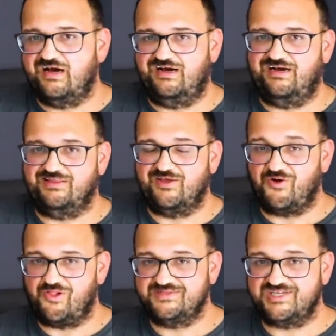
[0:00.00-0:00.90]
the
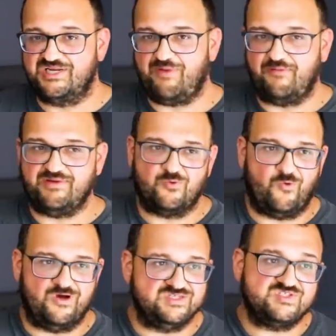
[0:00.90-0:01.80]
Oklahoma City bombing
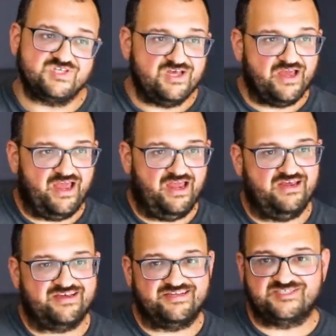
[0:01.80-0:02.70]
was
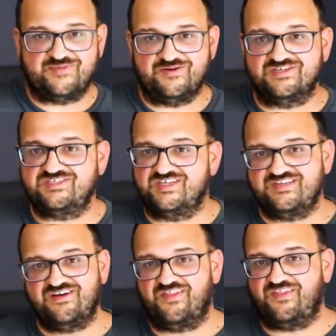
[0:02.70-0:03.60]
a conspiracy
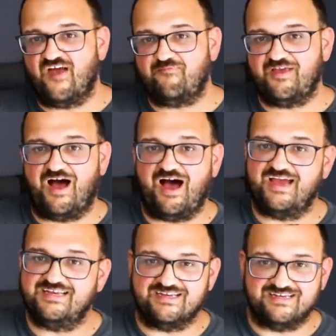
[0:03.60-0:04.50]
theory that the
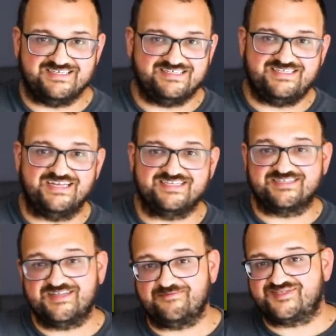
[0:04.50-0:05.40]
FBI did it to
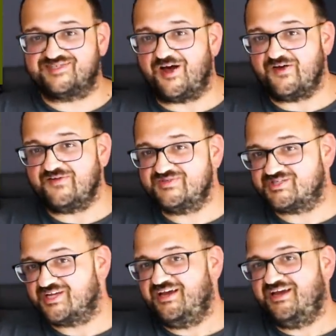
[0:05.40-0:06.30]

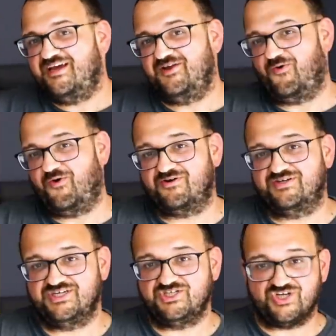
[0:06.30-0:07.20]
themselves in order
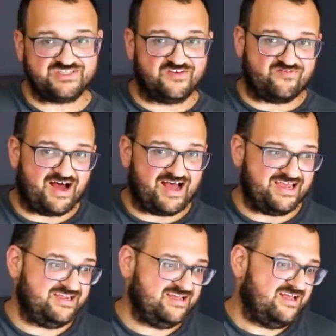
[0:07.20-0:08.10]
to justify